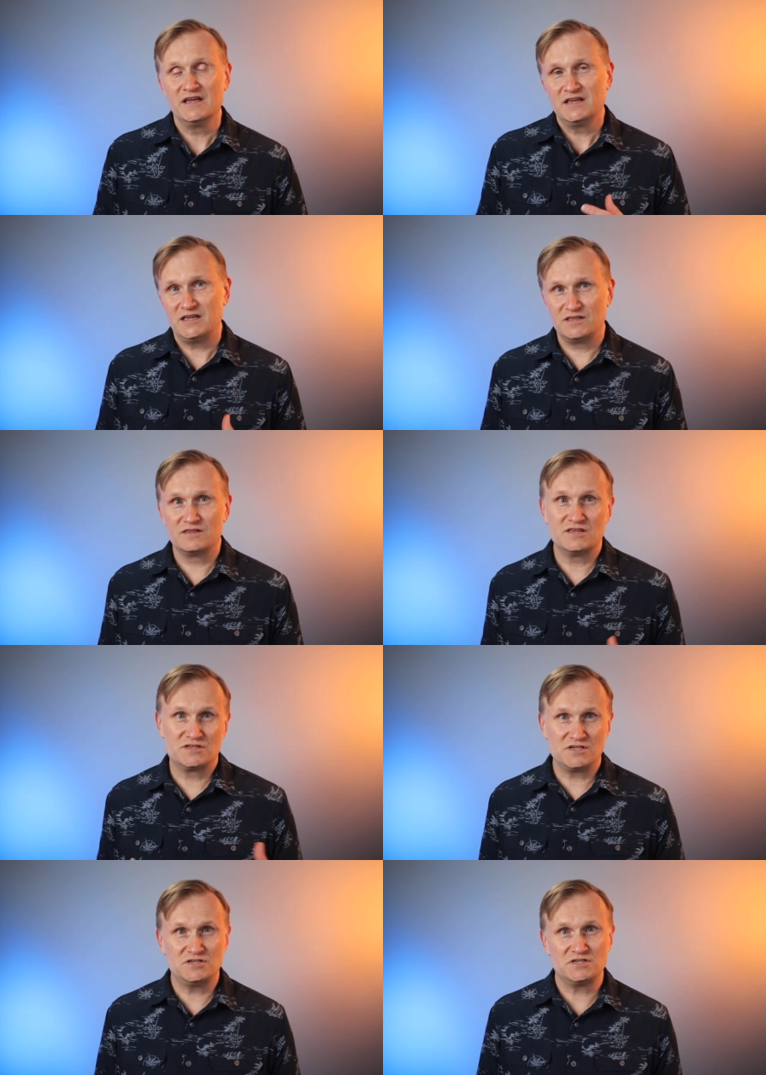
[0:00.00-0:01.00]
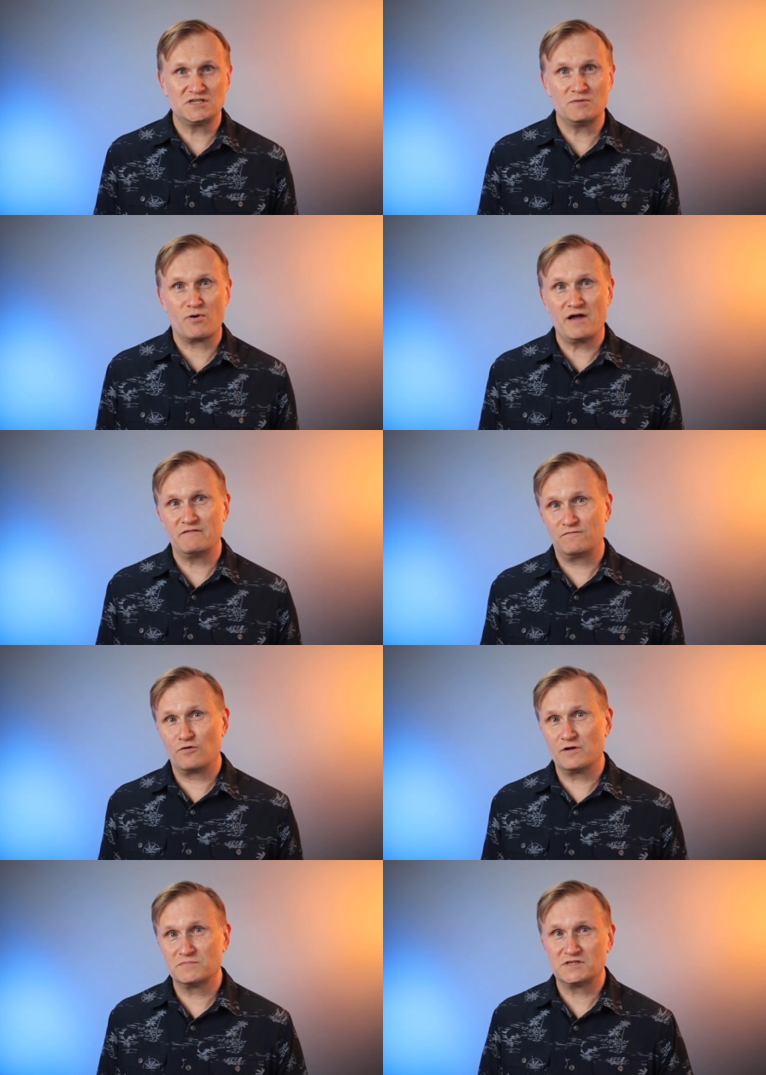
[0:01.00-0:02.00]
in the CGC private
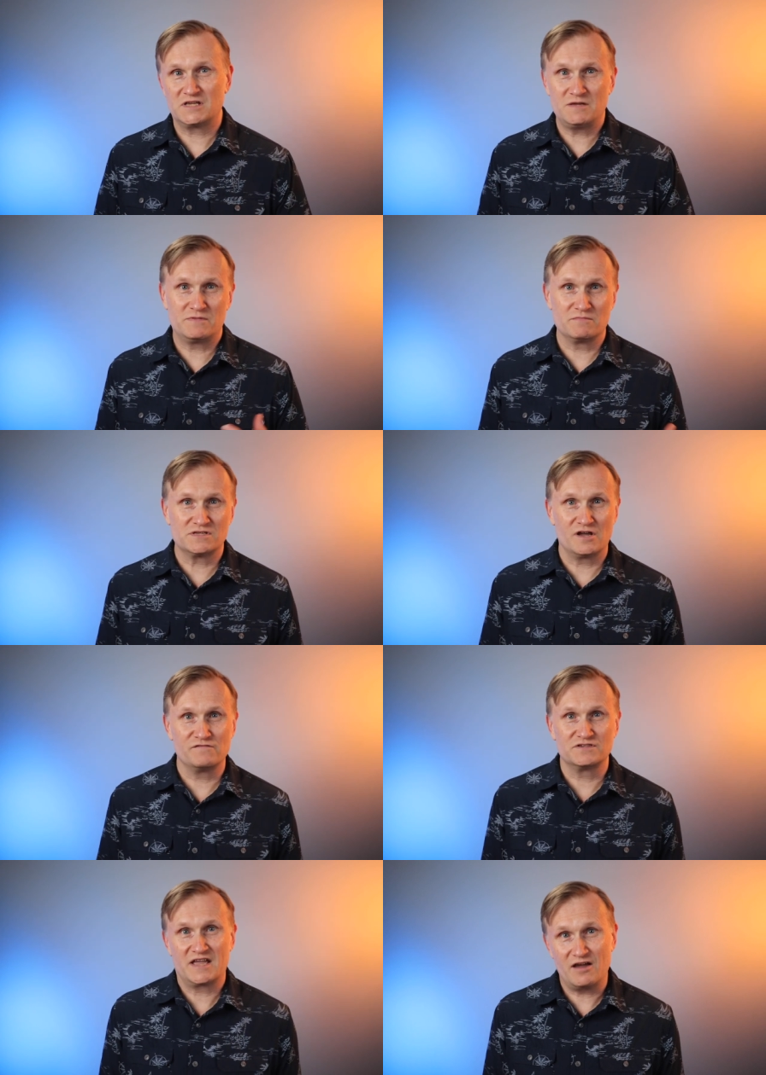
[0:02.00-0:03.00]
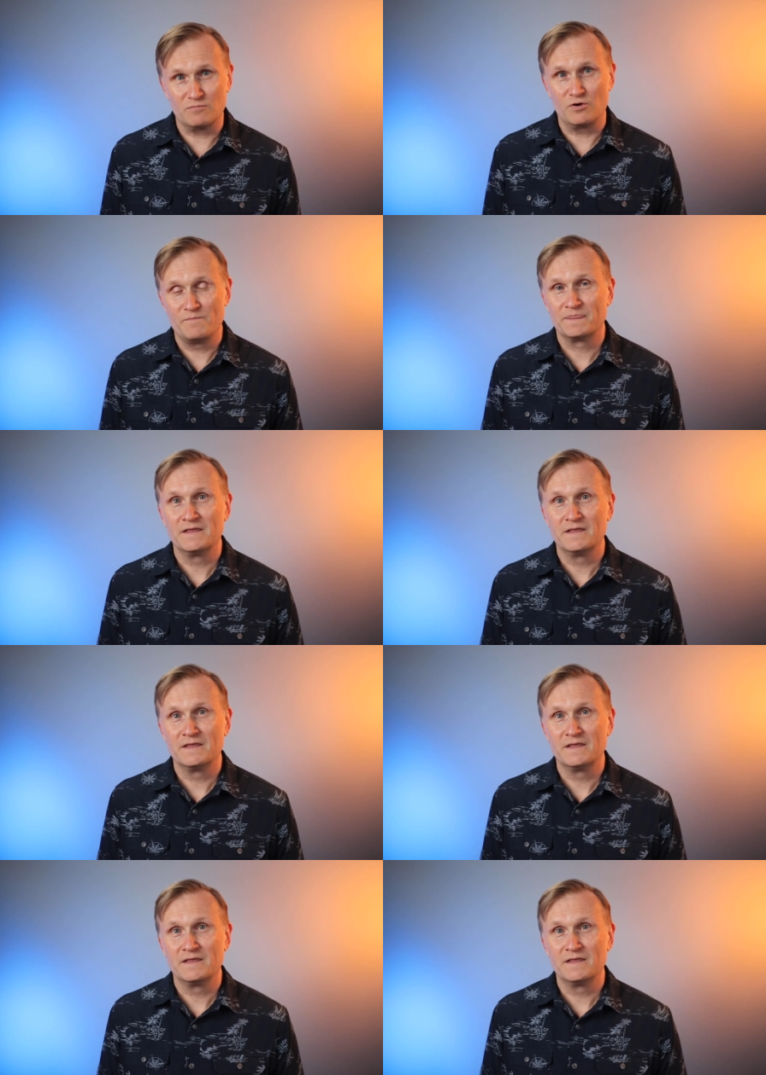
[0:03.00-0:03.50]
forums to keep themselves accountable.